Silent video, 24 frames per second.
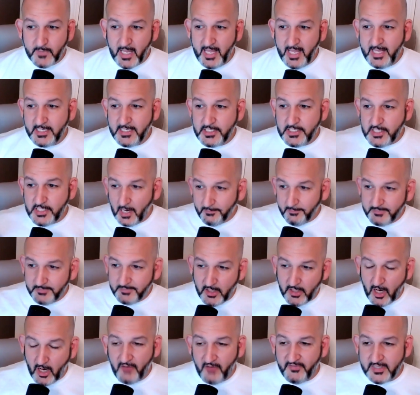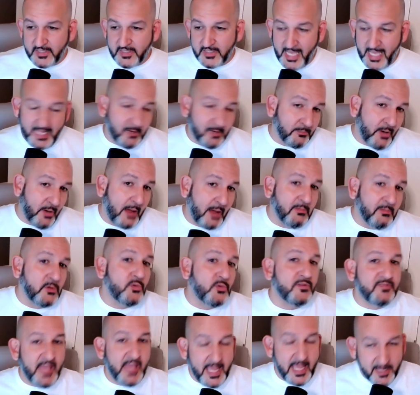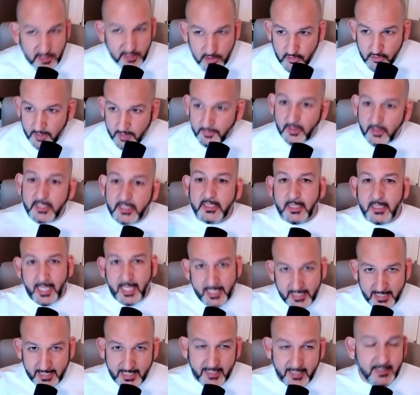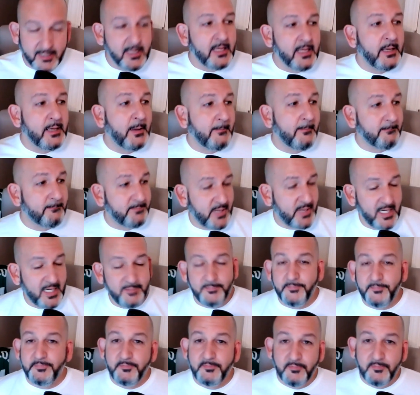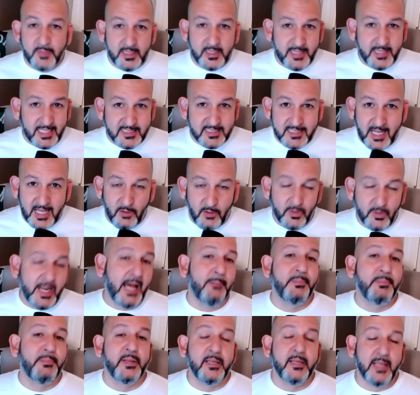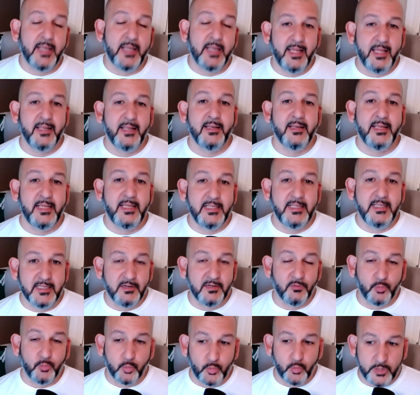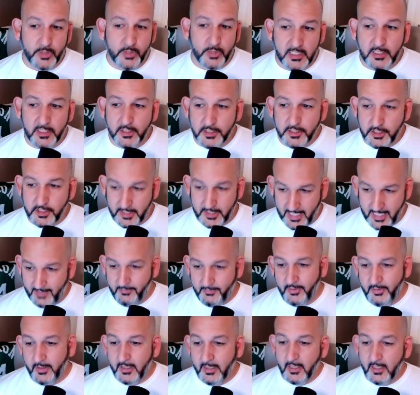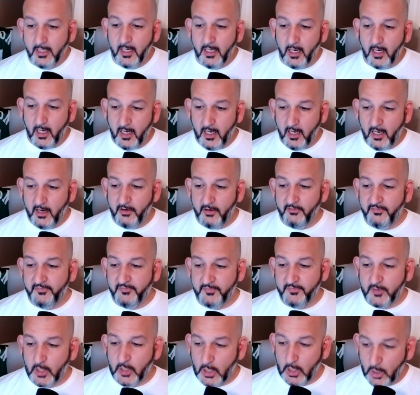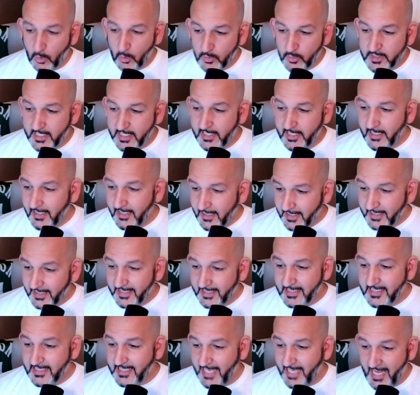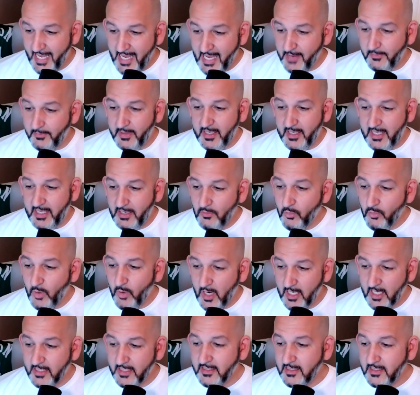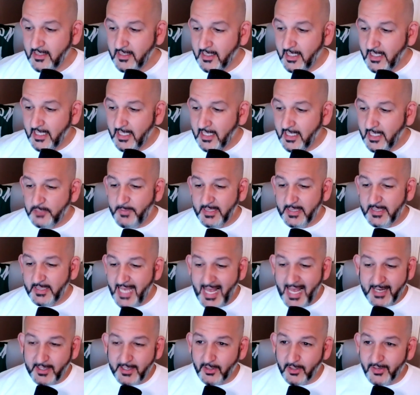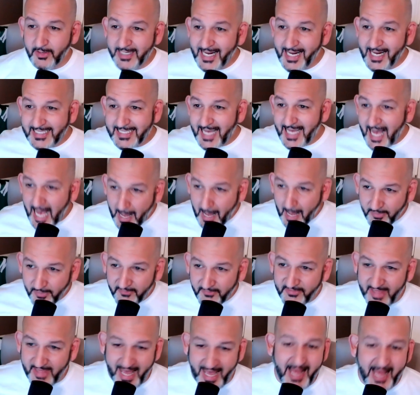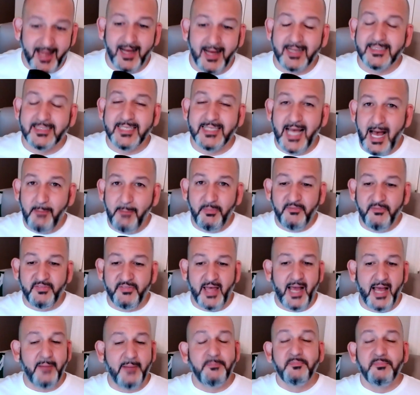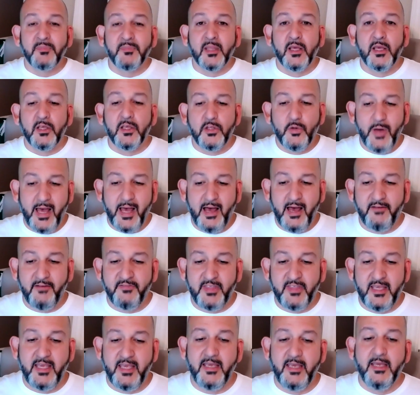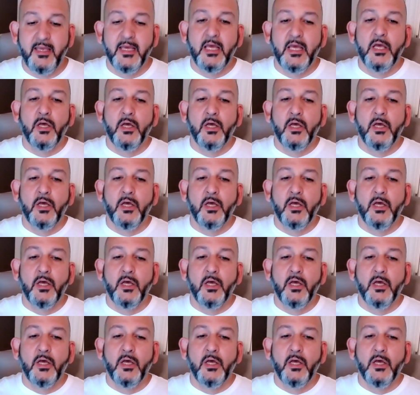and dumped it off, and Tatum probably would have taken a dribble and laid it in, but that's not what happened, and he did a really good job of closing this game. He was spectacular, and on top of that, you have the